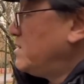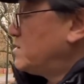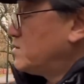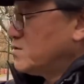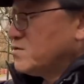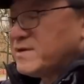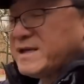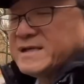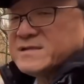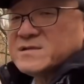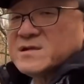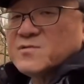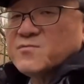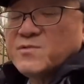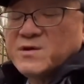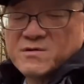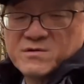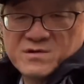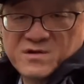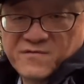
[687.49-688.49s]
and we should get
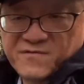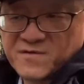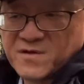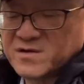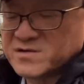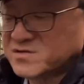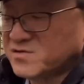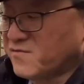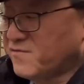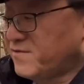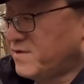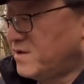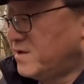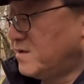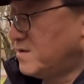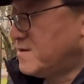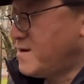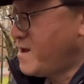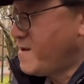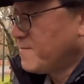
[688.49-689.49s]
rear defroster over
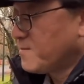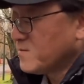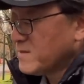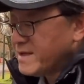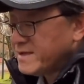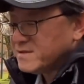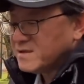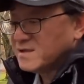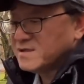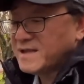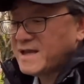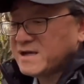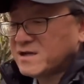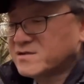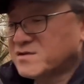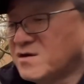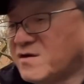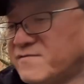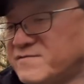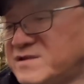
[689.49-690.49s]
here. The
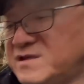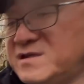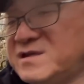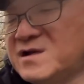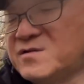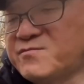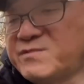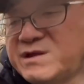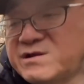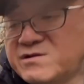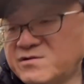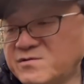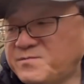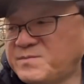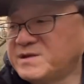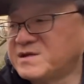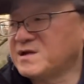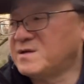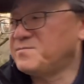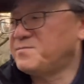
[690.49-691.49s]
length of the uh,
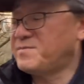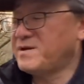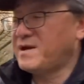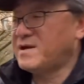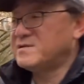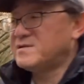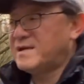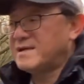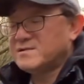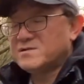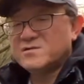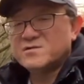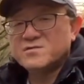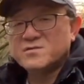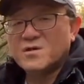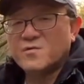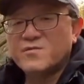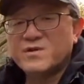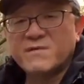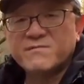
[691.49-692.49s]
rear pickup bed, as
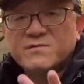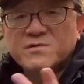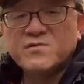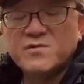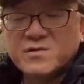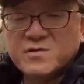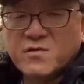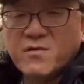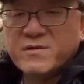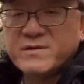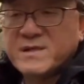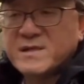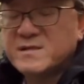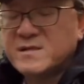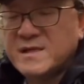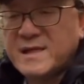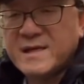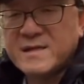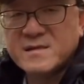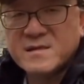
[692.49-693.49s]
you know, we have two
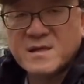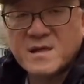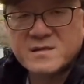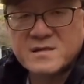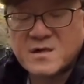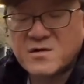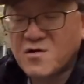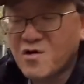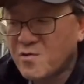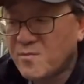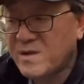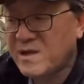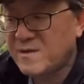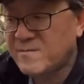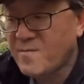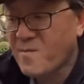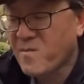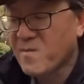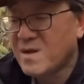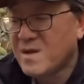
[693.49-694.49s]
choices in the
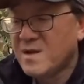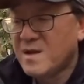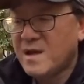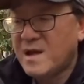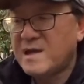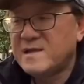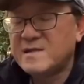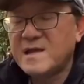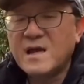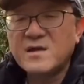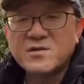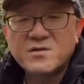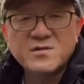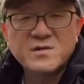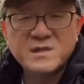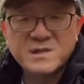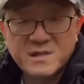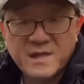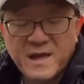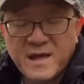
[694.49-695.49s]
Tacoma and that
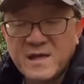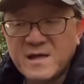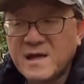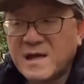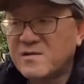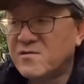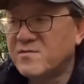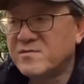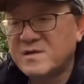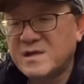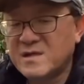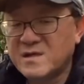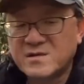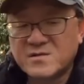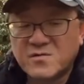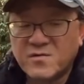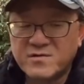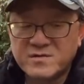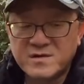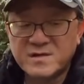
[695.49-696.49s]
should stay. I don't
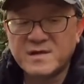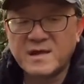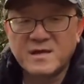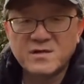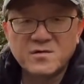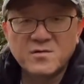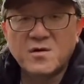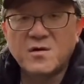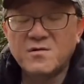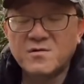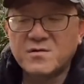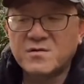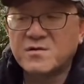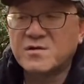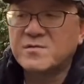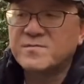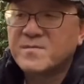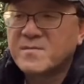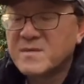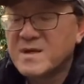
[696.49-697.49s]
think it's going to get
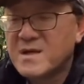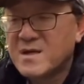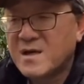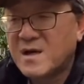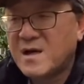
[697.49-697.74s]
longer.